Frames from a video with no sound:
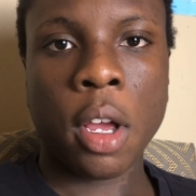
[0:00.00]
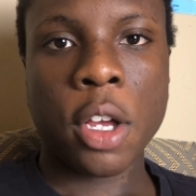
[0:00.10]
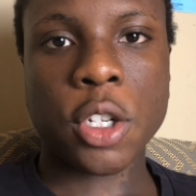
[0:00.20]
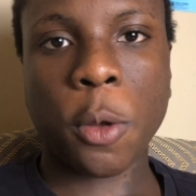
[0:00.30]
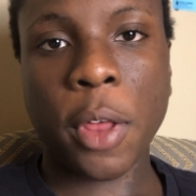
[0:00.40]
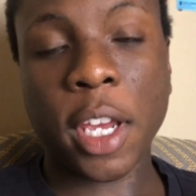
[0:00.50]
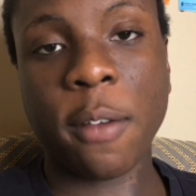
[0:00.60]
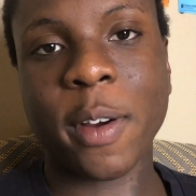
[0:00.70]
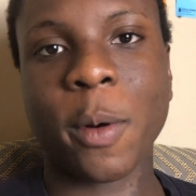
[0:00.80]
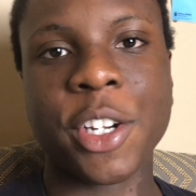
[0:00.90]
So thank
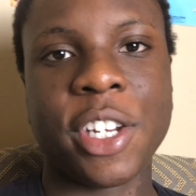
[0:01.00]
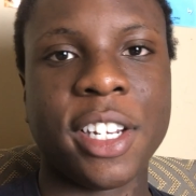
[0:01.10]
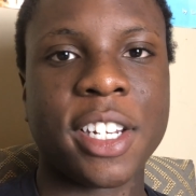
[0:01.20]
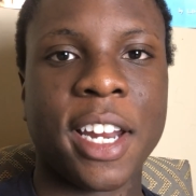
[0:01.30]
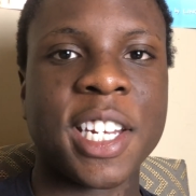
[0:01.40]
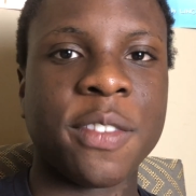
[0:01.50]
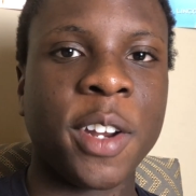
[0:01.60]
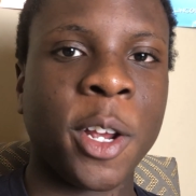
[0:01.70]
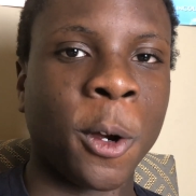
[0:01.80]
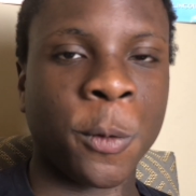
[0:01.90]
you for watching today's
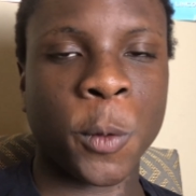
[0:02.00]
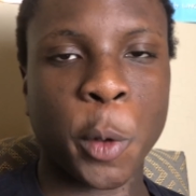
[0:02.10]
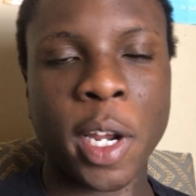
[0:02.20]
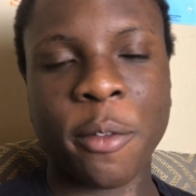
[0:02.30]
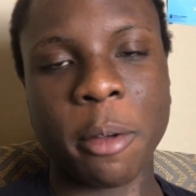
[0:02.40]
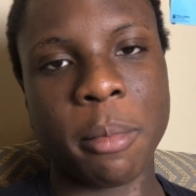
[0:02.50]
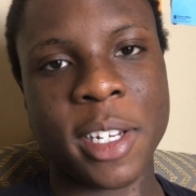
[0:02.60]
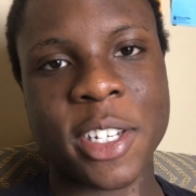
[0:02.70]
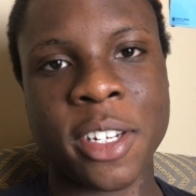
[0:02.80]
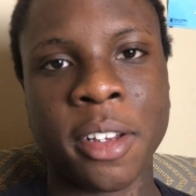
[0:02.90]
video for whatever it
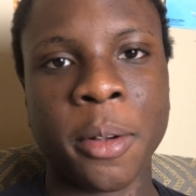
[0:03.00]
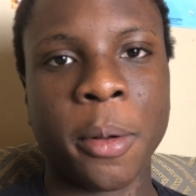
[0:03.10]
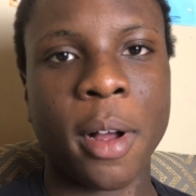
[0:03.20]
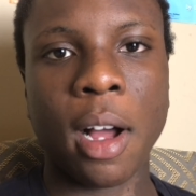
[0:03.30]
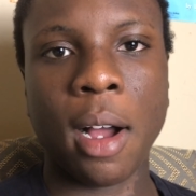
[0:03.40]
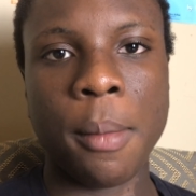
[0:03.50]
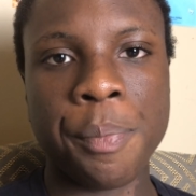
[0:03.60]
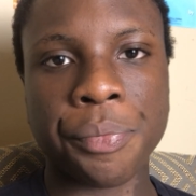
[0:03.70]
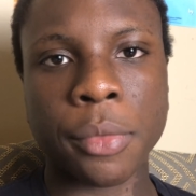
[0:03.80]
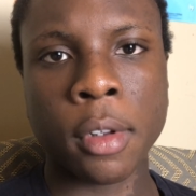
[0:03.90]
means to you.
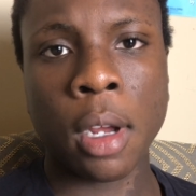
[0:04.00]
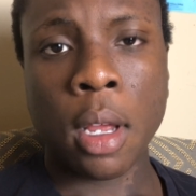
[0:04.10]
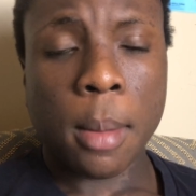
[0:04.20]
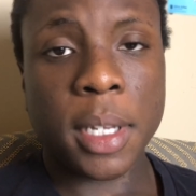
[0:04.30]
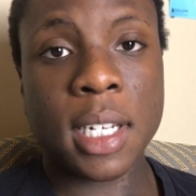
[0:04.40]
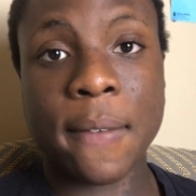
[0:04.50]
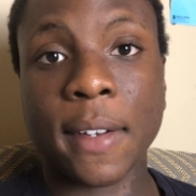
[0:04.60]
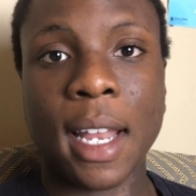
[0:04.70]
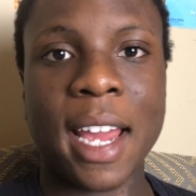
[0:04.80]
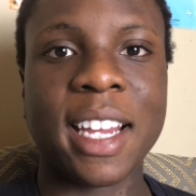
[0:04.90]
Please leave a
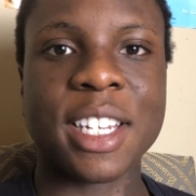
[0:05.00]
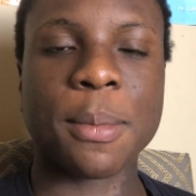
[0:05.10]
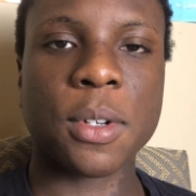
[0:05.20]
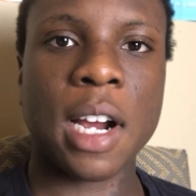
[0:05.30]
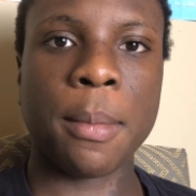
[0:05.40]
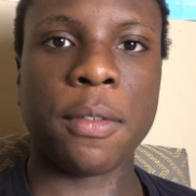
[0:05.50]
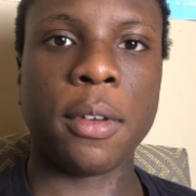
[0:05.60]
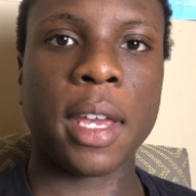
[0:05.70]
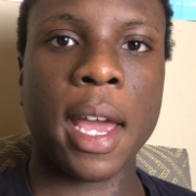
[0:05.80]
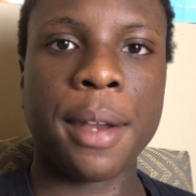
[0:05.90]
like and subscribe if
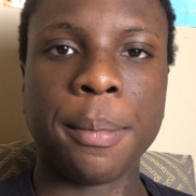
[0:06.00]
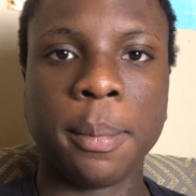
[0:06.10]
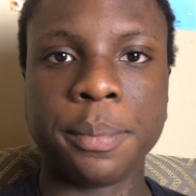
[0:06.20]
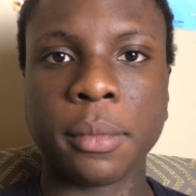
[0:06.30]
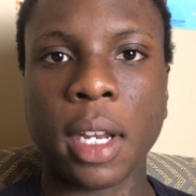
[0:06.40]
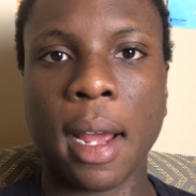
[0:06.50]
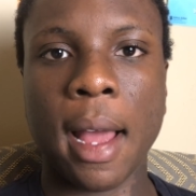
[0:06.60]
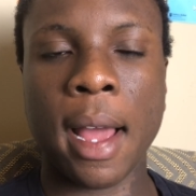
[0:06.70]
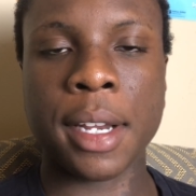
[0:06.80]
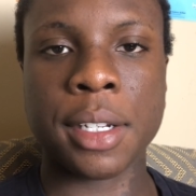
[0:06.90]
you can.
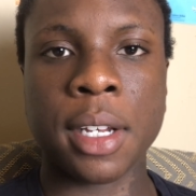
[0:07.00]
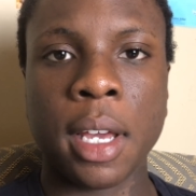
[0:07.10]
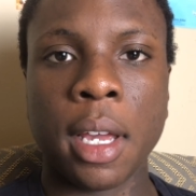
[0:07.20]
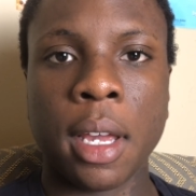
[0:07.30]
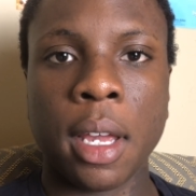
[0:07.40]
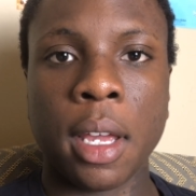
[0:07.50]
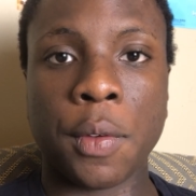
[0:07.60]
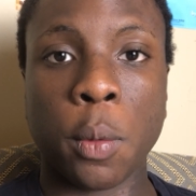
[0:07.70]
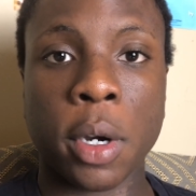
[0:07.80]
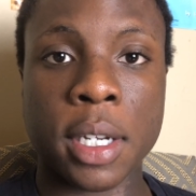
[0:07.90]
And
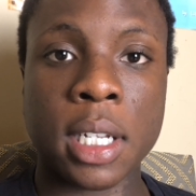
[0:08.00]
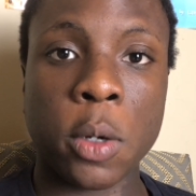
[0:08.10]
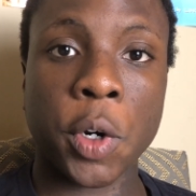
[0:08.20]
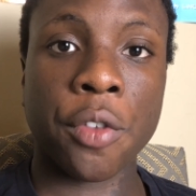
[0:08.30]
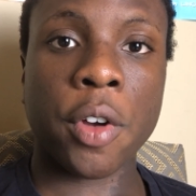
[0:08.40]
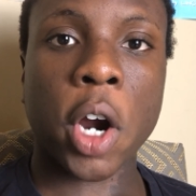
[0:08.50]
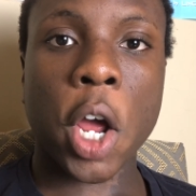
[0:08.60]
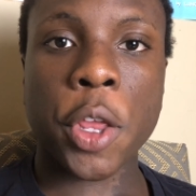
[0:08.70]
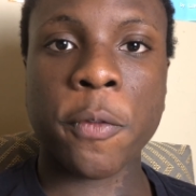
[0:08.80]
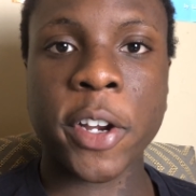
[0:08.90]
if you want to see one of our
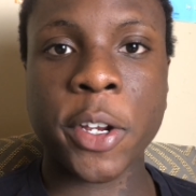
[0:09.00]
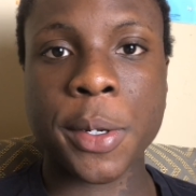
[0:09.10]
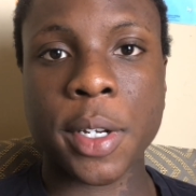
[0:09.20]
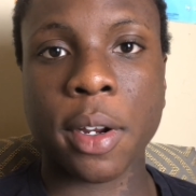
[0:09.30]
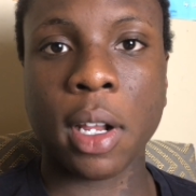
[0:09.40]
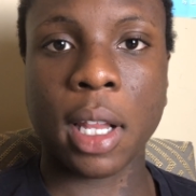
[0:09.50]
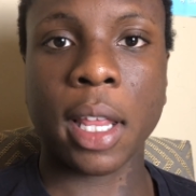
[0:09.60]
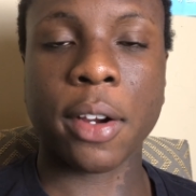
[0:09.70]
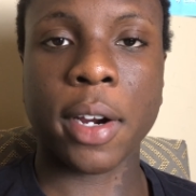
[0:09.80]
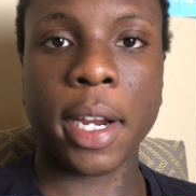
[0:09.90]
other videos,
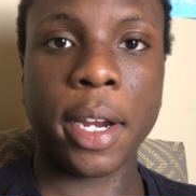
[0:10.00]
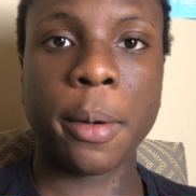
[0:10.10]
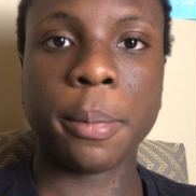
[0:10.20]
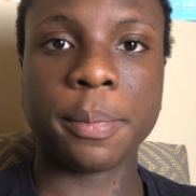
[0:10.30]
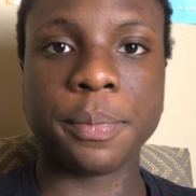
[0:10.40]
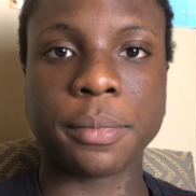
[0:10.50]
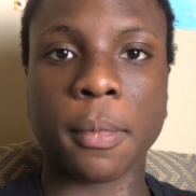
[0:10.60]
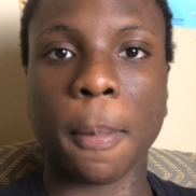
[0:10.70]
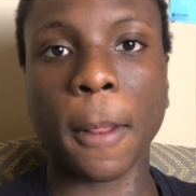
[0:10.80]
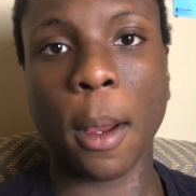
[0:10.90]
click right here.
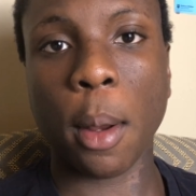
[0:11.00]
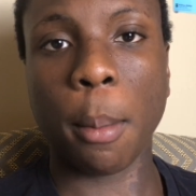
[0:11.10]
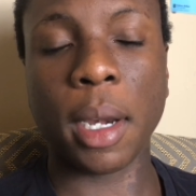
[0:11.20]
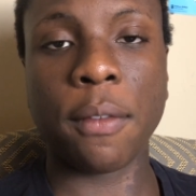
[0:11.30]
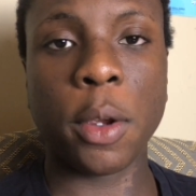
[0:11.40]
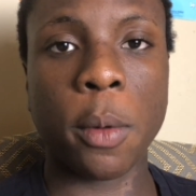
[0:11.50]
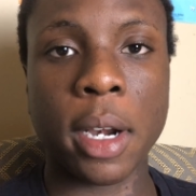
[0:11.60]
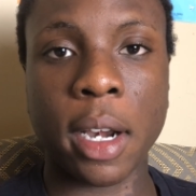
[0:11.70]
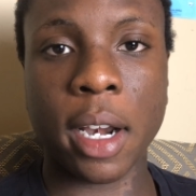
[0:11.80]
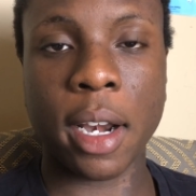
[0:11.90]
But if you
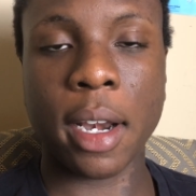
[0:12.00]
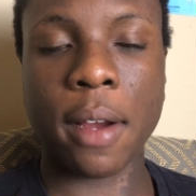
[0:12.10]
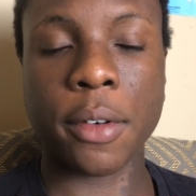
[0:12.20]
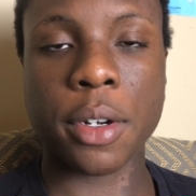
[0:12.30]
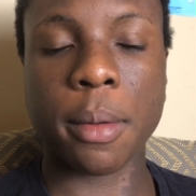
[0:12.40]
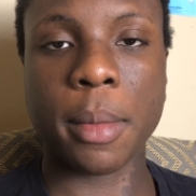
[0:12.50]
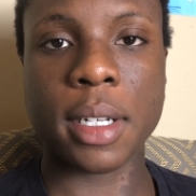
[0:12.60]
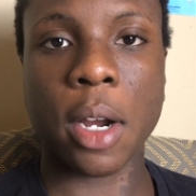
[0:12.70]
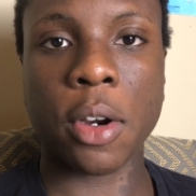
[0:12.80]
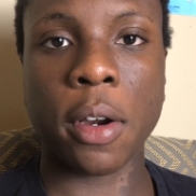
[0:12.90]
want to never
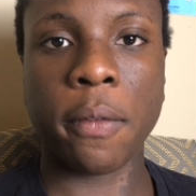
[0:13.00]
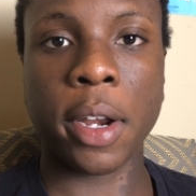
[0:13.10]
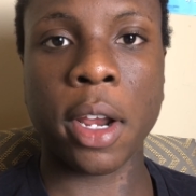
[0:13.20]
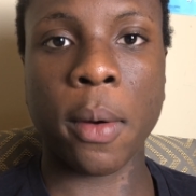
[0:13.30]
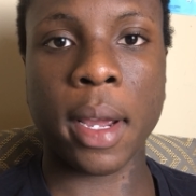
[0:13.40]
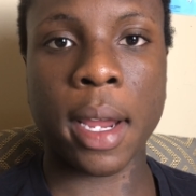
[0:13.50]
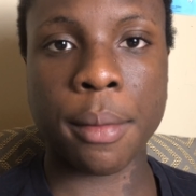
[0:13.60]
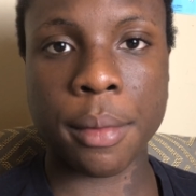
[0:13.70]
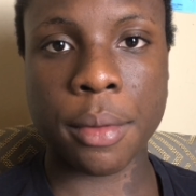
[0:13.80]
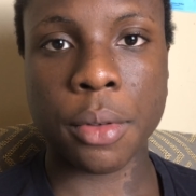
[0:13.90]
miss out on a video again,
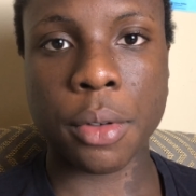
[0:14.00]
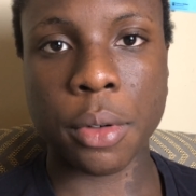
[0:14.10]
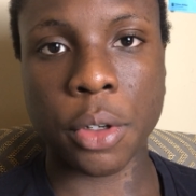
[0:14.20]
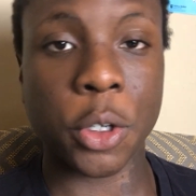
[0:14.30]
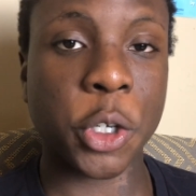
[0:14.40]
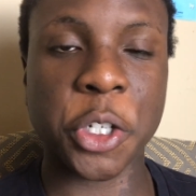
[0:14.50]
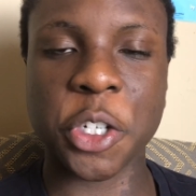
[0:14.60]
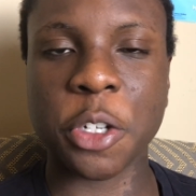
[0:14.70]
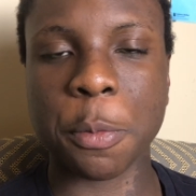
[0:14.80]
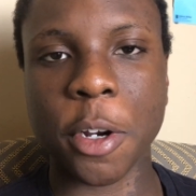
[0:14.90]
you should
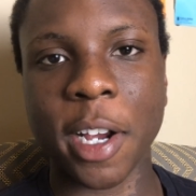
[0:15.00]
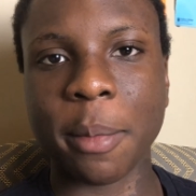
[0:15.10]
just subscribe.